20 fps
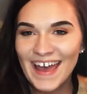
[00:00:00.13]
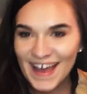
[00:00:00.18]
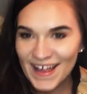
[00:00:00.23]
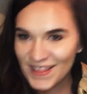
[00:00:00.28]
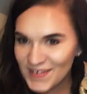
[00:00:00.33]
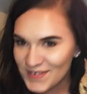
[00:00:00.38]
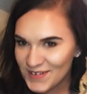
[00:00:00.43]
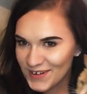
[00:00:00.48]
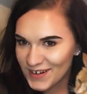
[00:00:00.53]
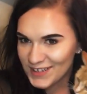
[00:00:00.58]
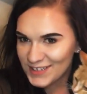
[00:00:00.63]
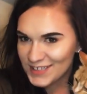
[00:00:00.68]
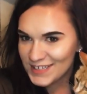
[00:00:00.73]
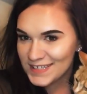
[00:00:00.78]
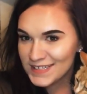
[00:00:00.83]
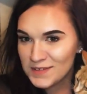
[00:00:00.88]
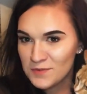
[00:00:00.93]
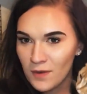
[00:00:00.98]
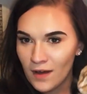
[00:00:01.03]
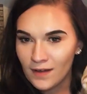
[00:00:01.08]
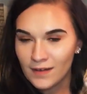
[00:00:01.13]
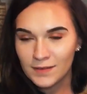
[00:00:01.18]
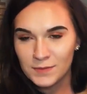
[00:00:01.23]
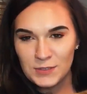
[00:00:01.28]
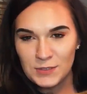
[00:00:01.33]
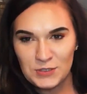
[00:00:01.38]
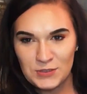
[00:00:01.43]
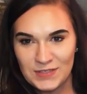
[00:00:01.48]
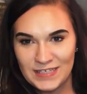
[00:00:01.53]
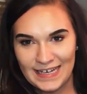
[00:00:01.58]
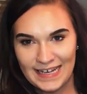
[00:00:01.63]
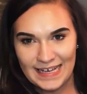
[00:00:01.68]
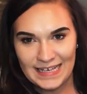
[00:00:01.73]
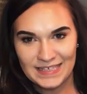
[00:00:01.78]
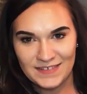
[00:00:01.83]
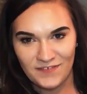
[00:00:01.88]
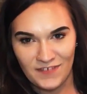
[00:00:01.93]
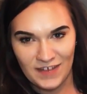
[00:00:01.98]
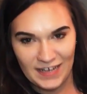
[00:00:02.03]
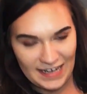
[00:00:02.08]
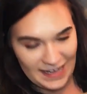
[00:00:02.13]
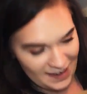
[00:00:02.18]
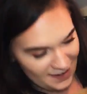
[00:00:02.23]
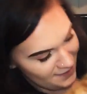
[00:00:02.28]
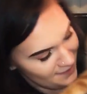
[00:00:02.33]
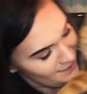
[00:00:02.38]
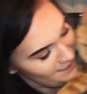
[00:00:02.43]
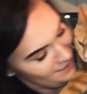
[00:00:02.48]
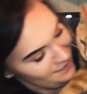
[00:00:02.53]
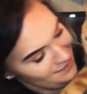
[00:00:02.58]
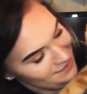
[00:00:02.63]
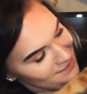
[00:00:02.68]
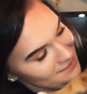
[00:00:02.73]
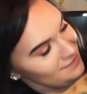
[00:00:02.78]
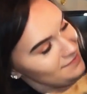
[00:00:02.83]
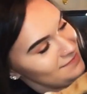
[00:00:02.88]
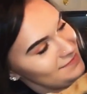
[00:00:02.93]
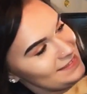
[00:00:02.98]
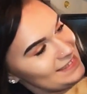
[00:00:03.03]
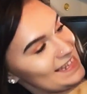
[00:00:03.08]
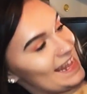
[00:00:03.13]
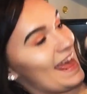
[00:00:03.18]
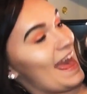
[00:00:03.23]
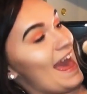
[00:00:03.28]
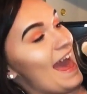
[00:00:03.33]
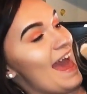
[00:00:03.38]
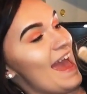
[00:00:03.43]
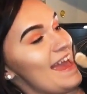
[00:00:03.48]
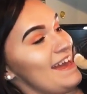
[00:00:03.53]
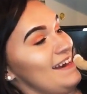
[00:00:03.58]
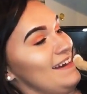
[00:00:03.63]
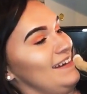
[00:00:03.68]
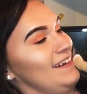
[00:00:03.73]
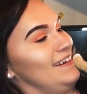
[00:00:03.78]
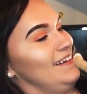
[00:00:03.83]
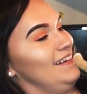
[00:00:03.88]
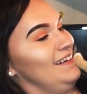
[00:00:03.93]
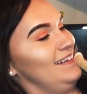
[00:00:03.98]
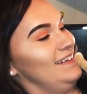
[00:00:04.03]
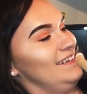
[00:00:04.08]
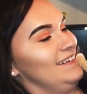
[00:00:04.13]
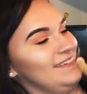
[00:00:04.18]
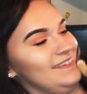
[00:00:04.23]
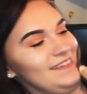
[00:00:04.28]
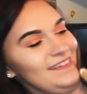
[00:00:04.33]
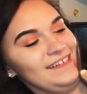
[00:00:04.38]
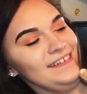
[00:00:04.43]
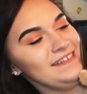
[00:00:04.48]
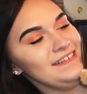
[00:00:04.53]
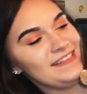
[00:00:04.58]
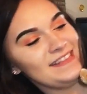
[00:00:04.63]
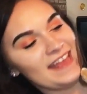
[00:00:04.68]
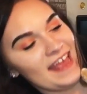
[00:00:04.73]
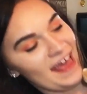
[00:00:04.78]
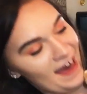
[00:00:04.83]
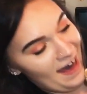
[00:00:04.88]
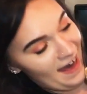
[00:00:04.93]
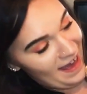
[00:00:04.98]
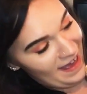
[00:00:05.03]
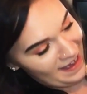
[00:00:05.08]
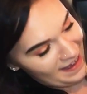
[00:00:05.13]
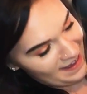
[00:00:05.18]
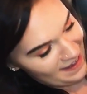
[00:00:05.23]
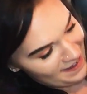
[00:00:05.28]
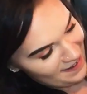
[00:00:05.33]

Hello gorgeous and welcome to today's video. Say hi. Say hi.